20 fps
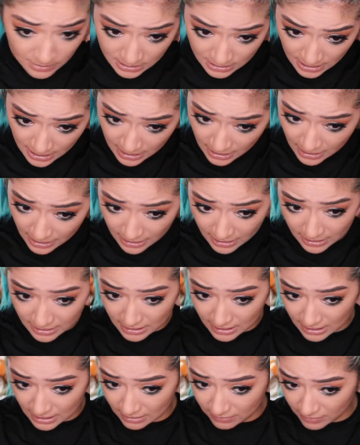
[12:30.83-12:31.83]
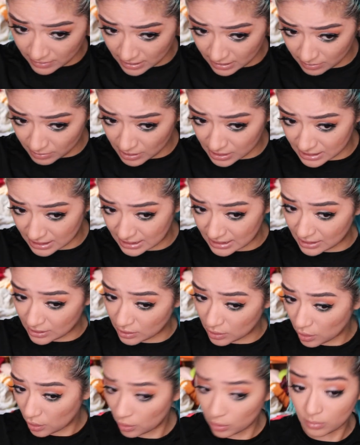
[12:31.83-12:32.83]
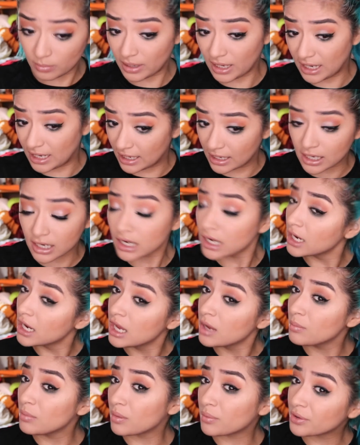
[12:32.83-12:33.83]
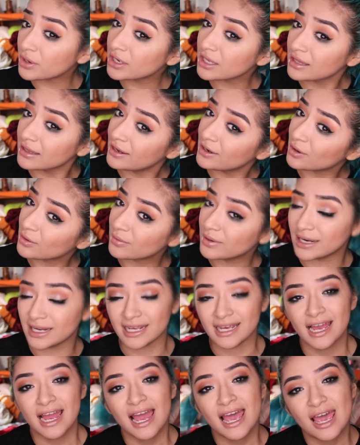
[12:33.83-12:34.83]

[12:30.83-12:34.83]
It's kind of like uneven because I didn't comb my hair but we're late already.